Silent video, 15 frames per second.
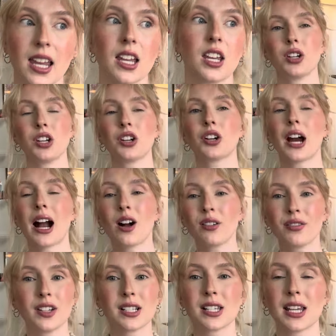your
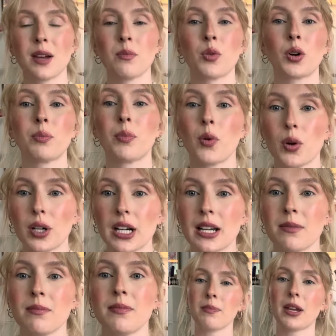outfits get more
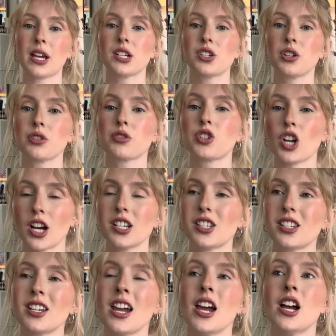boring because you're
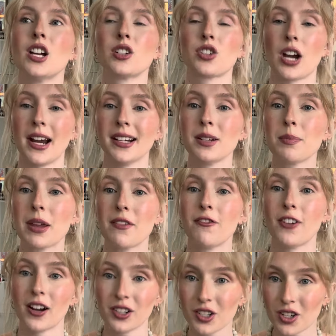just trying to be
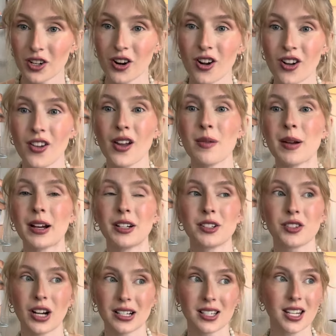functional about your
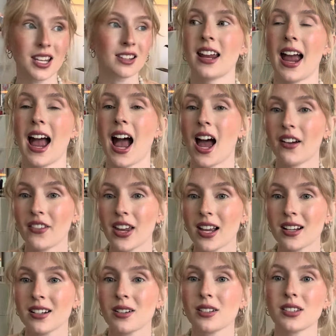dressing.
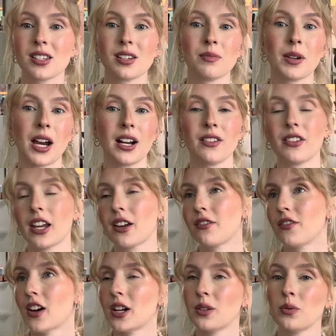Having some kind of like
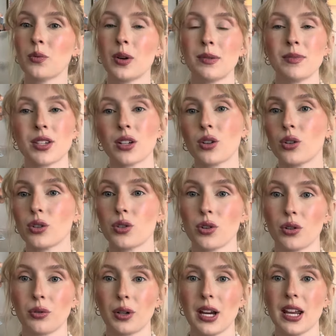fun, whimsical
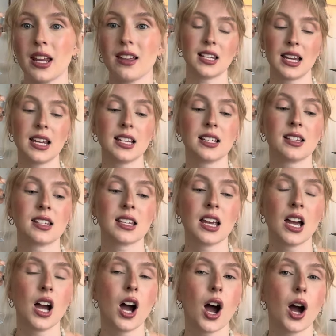jewelry is
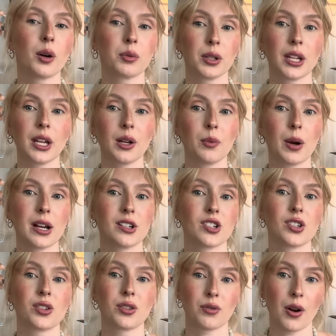a really good way to
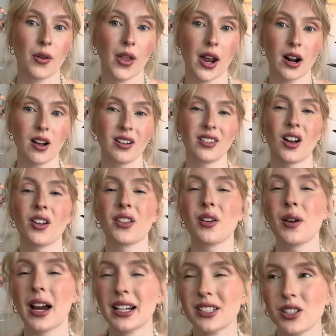just throw that on. Although
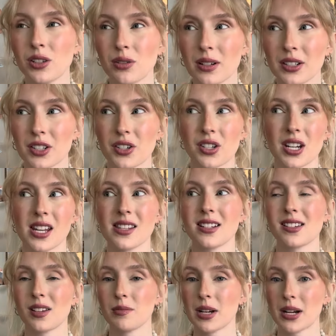I do understand that
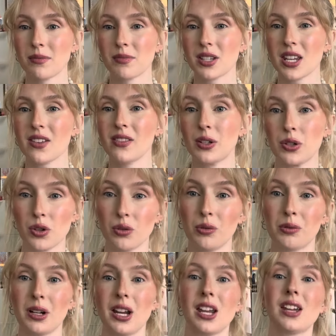sometimes even
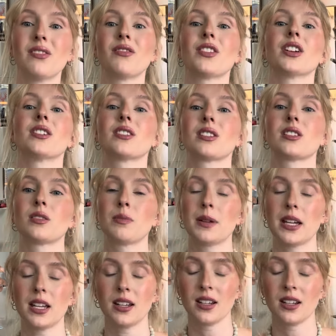jewelry can feel a little bit